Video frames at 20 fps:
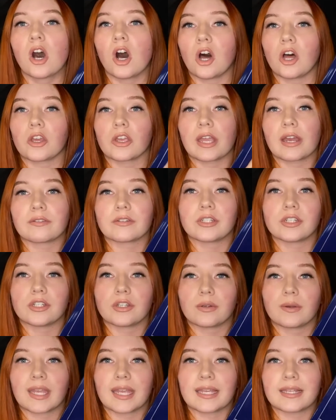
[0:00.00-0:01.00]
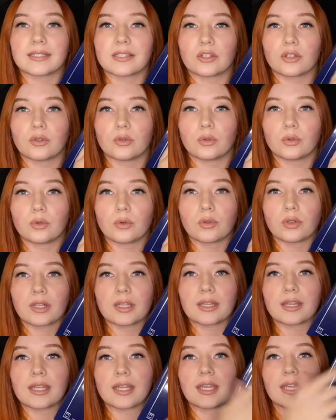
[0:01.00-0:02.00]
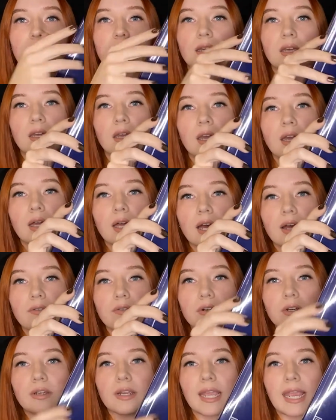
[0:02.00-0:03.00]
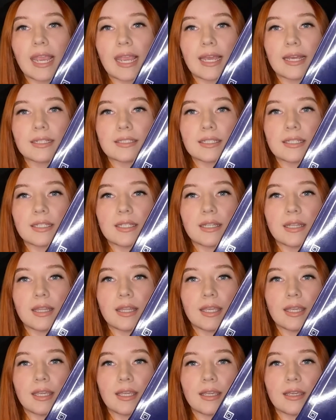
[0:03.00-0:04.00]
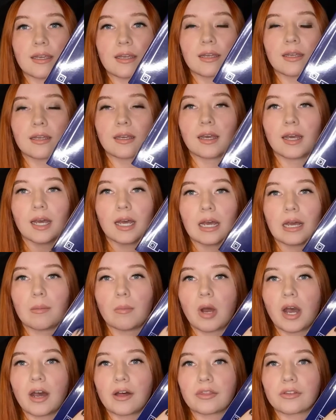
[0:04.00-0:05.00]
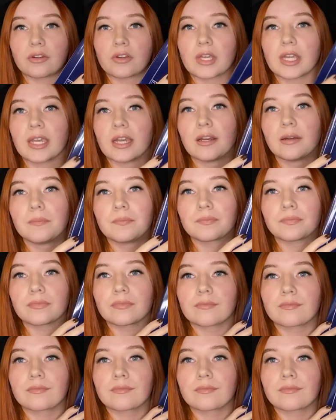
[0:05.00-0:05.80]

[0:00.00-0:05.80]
All you have to do is Google the cover and the author here.